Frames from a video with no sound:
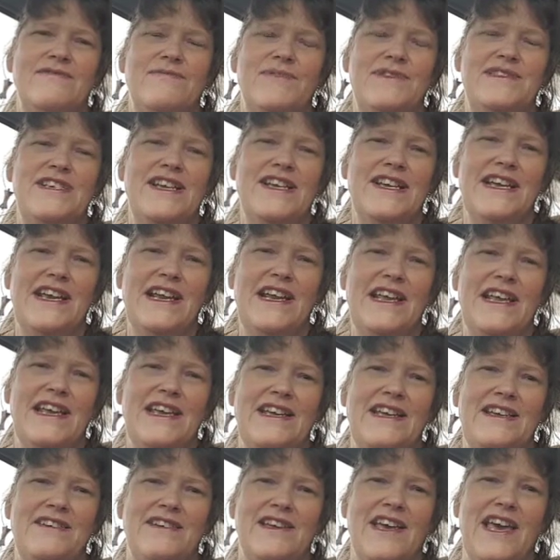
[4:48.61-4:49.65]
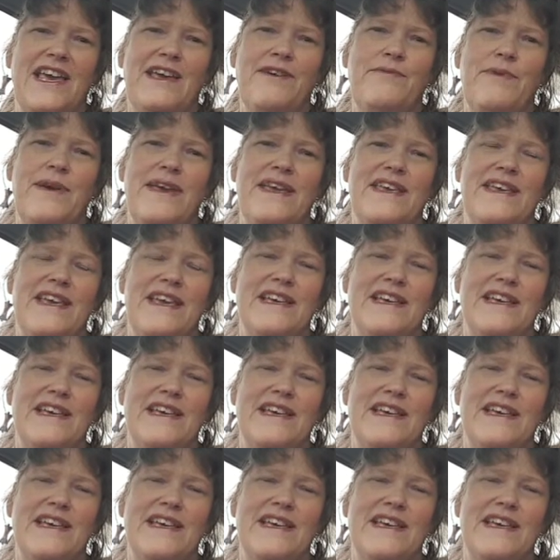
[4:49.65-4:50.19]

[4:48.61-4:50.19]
particularly Kiwi